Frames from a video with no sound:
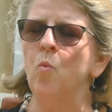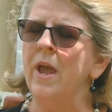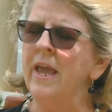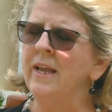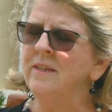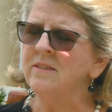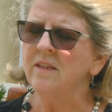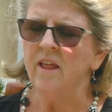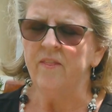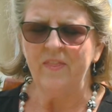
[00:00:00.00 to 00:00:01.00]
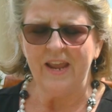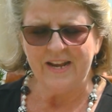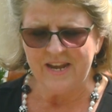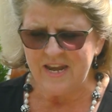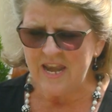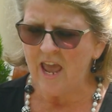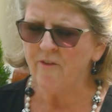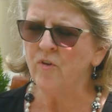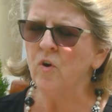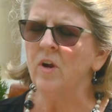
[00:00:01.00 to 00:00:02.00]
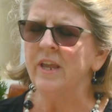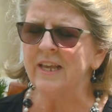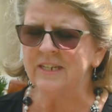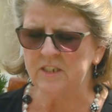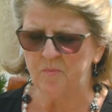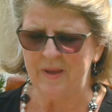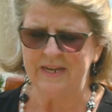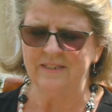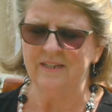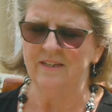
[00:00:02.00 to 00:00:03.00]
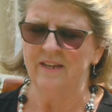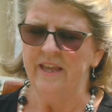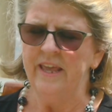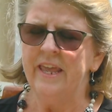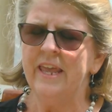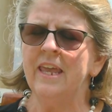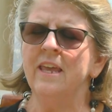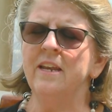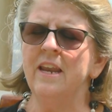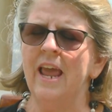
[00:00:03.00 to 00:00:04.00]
ways they never expected, in,